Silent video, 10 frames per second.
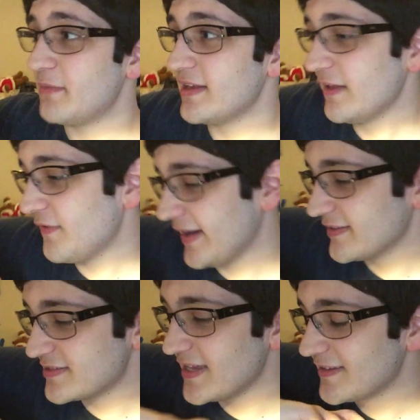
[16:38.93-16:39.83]
I mean, if I
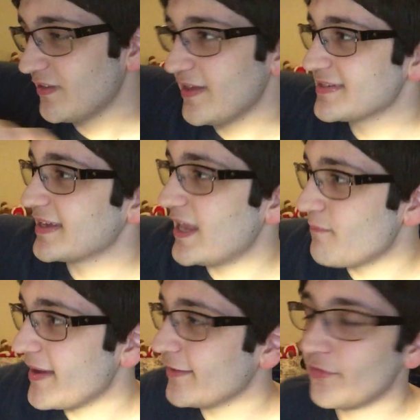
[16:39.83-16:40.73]
can stick to this and
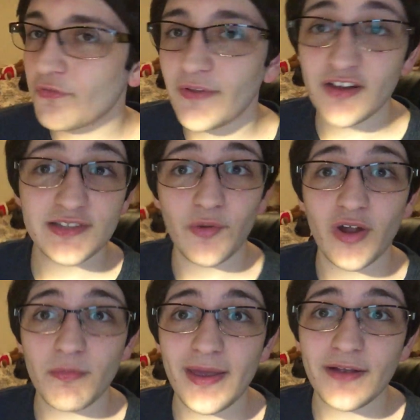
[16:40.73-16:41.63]
keep making all the figures I
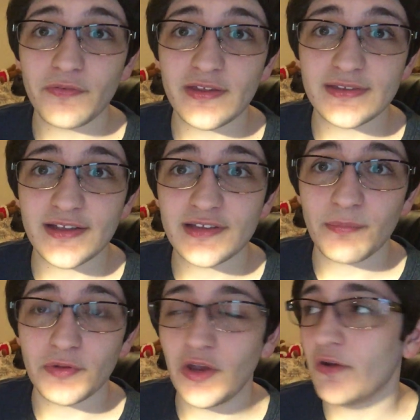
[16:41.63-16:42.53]
want to make for these next
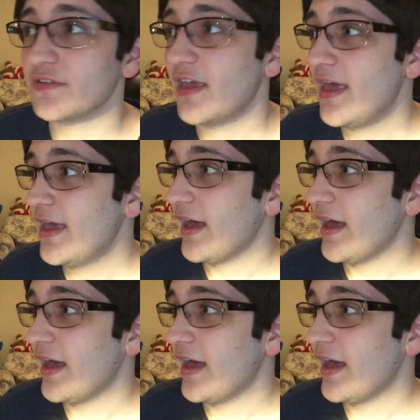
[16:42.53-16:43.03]
couple years,